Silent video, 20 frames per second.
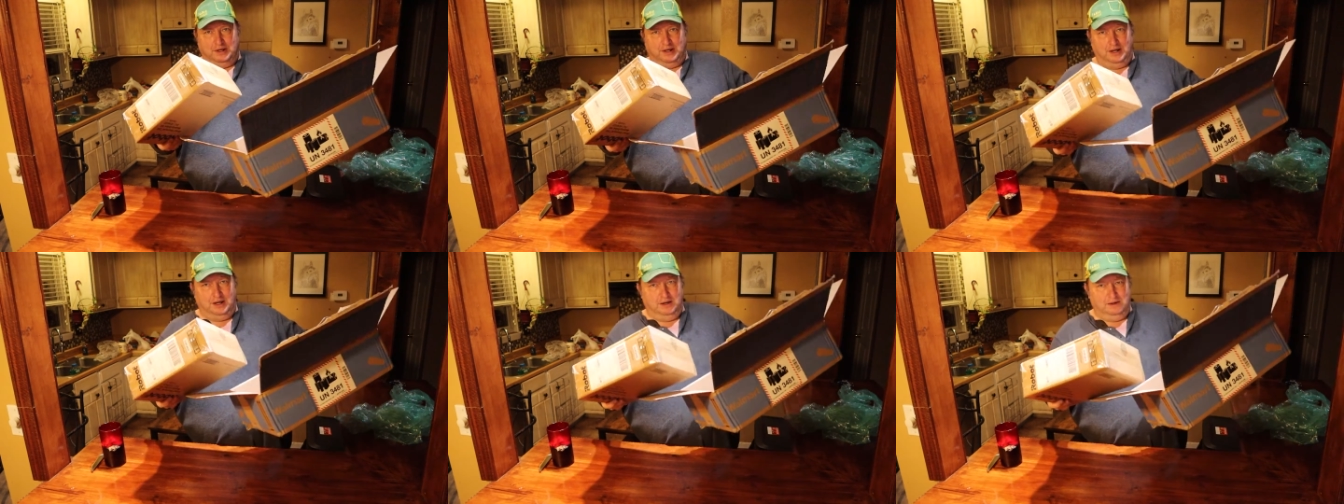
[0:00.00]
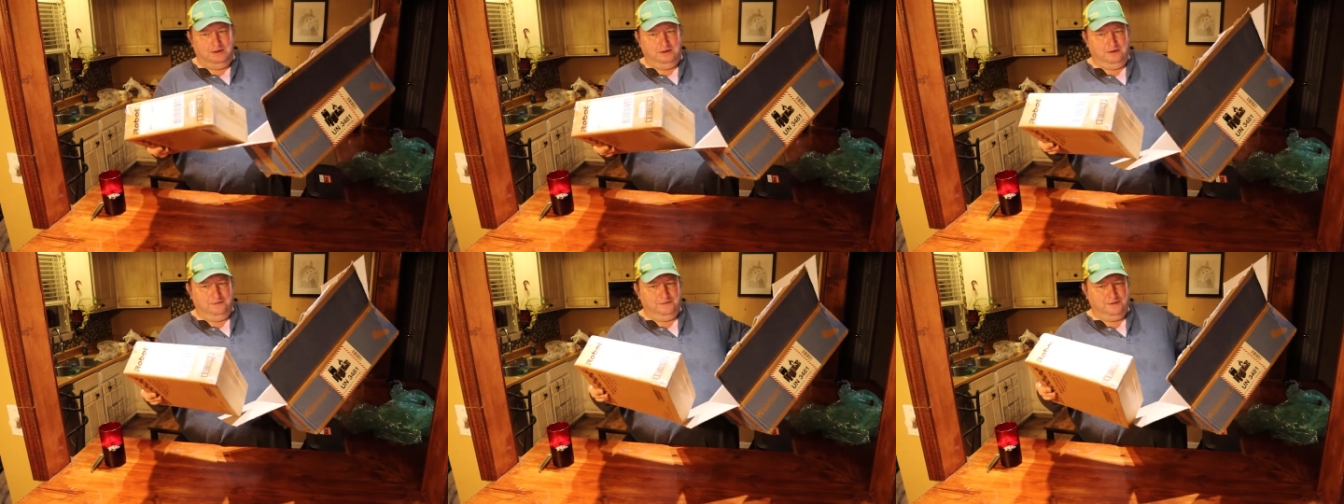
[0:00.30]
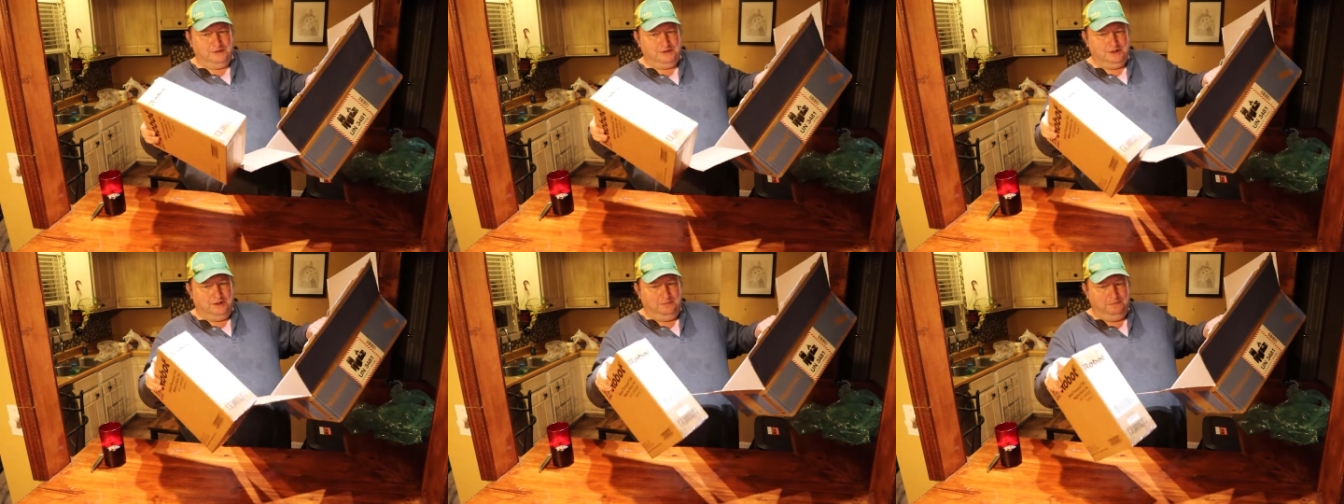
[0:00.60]
but I don't know if
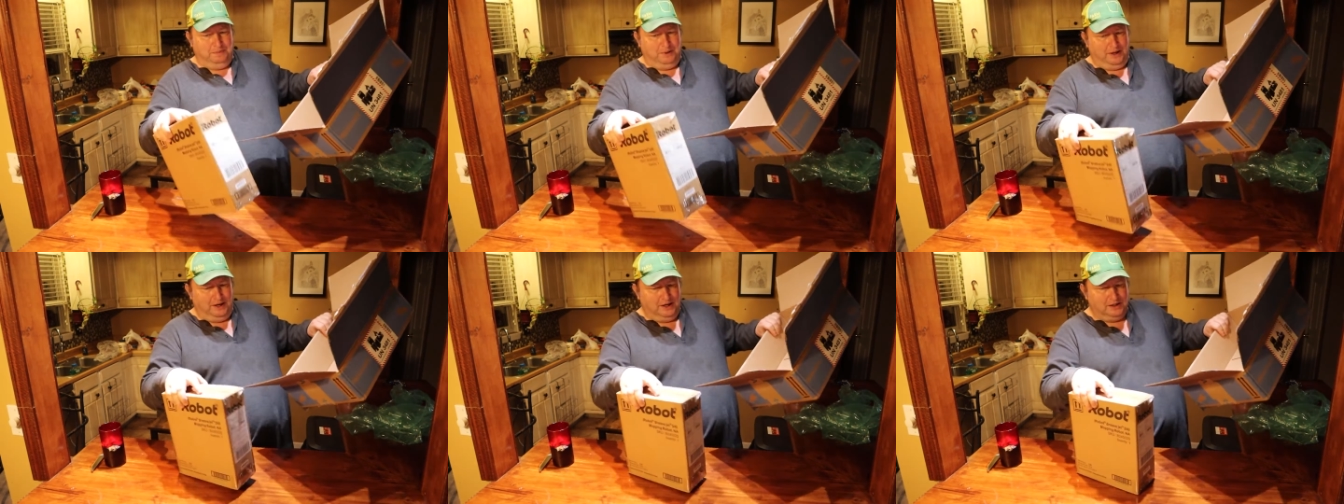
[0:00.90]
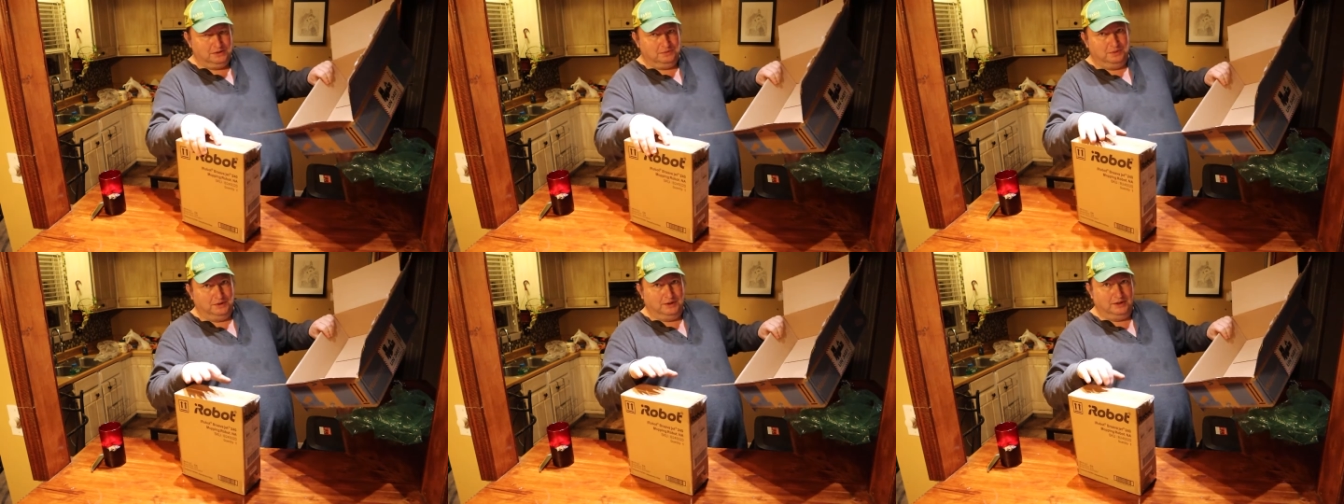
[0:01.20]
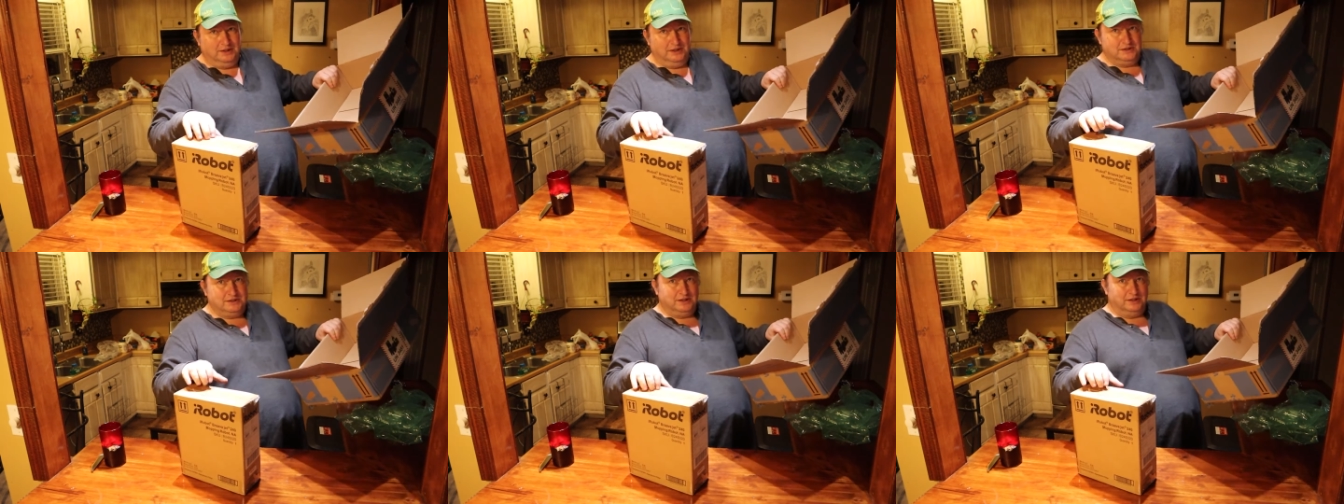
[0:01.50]
there's any pads
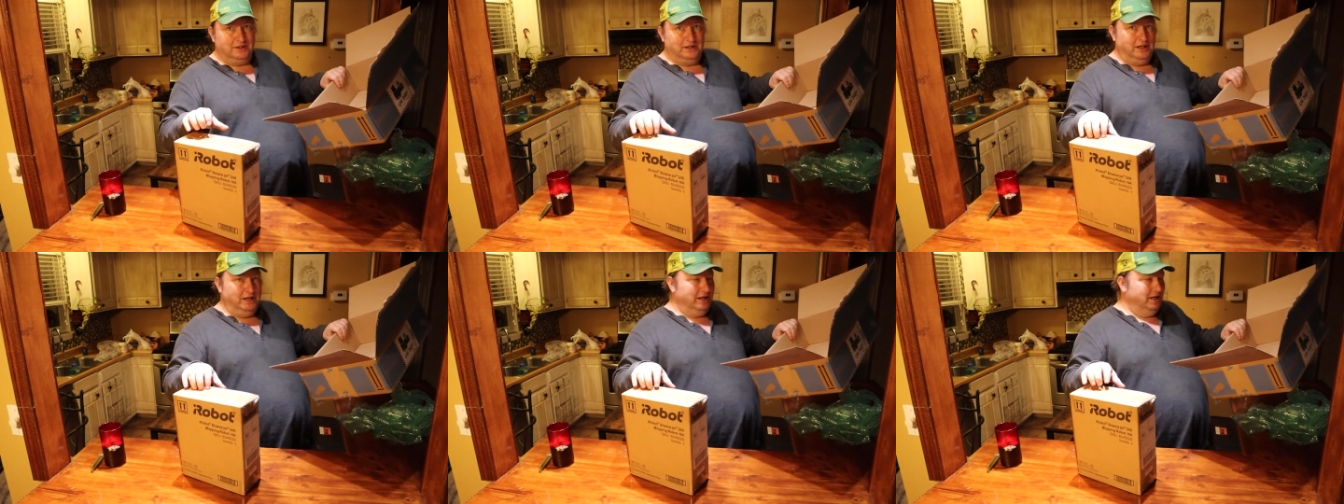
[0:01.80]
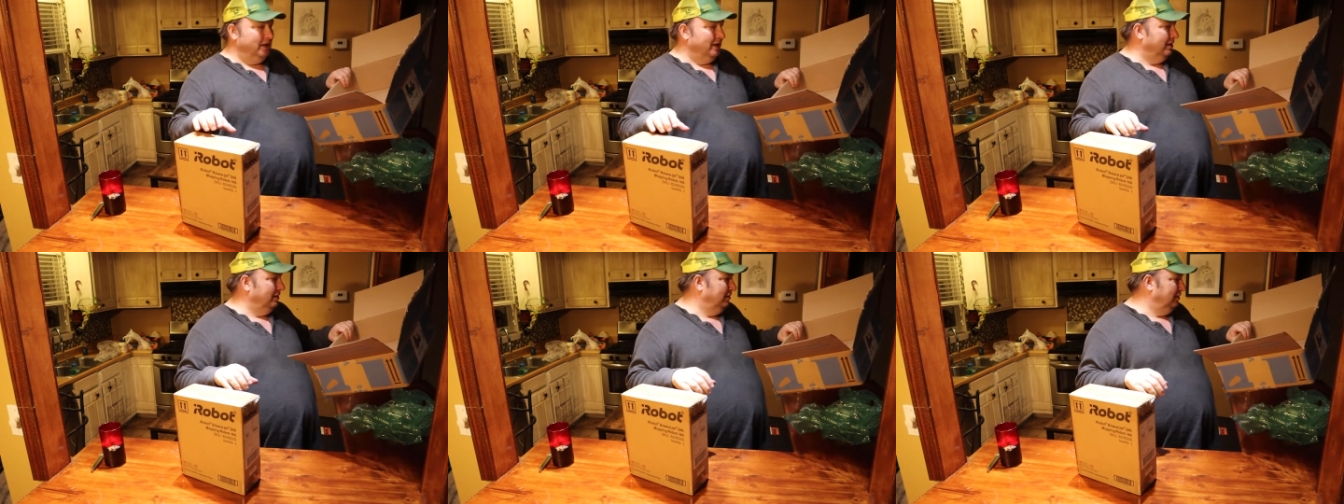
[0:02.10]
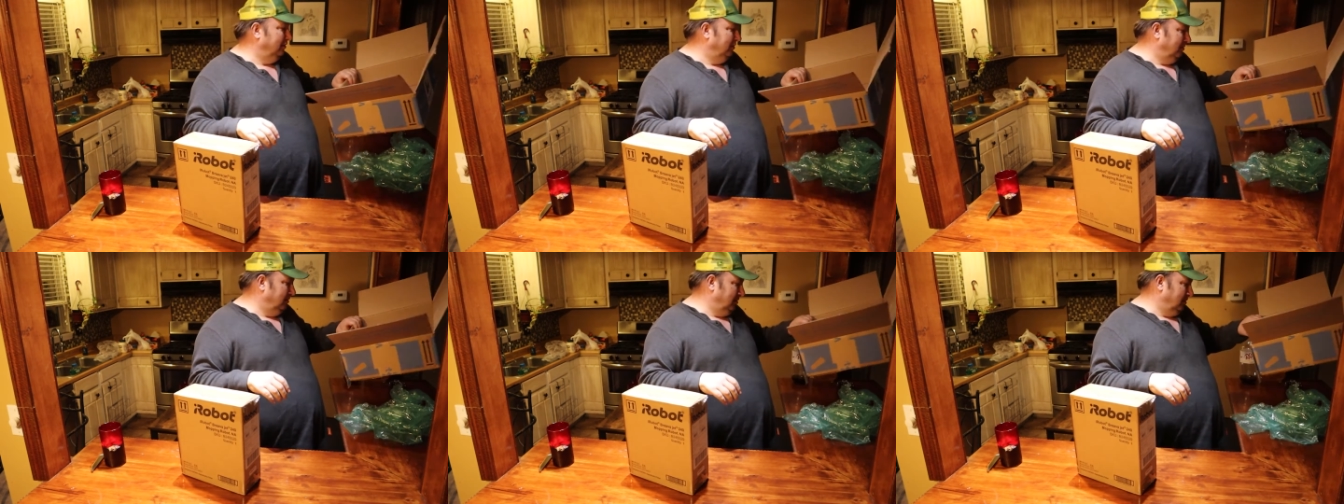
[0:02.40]
with this or
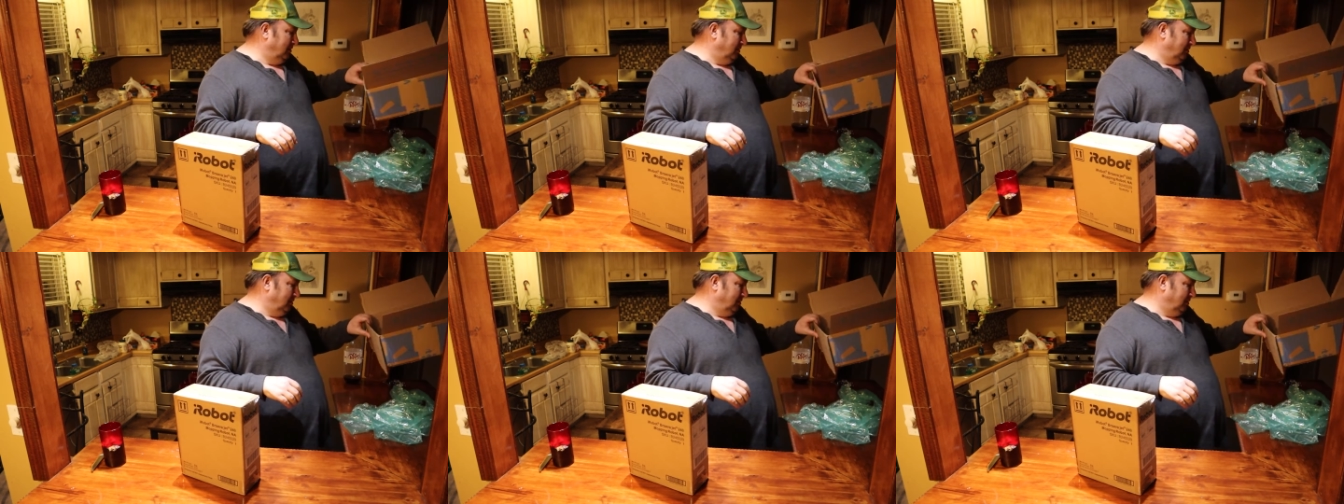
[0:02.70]
not.